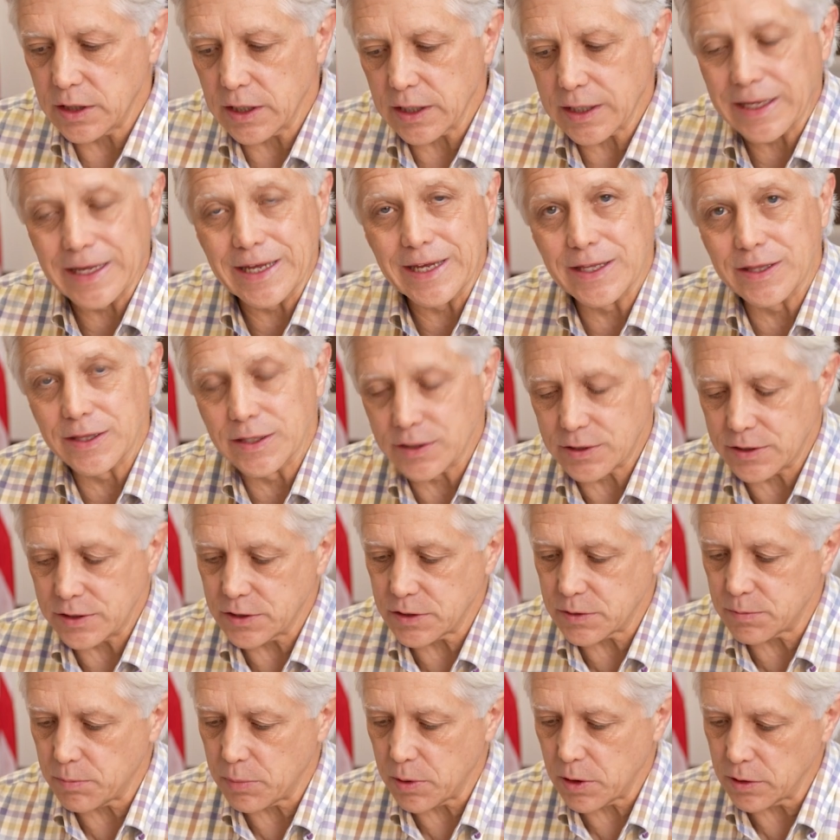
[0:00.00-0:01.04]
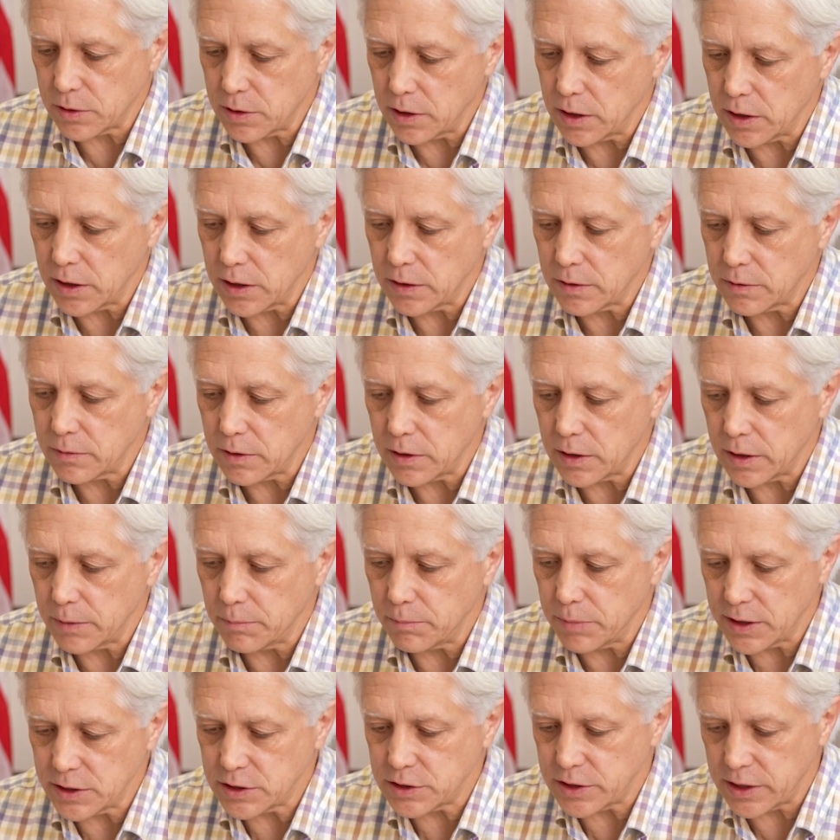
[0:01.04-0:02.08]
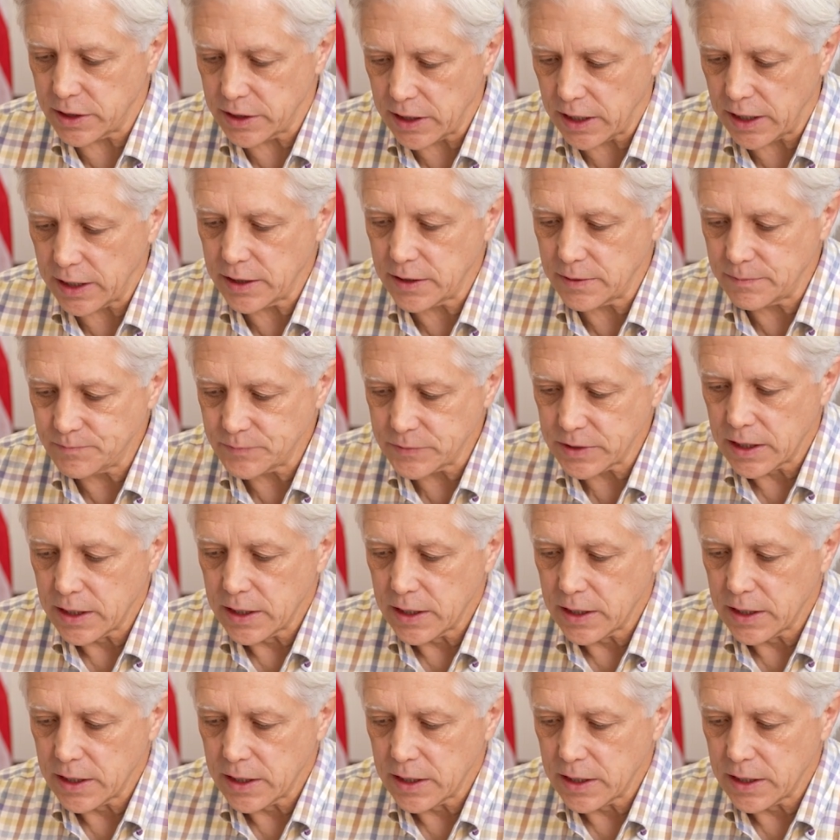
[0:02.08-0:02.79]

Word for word: Again, this is per, uh, a budgeted item.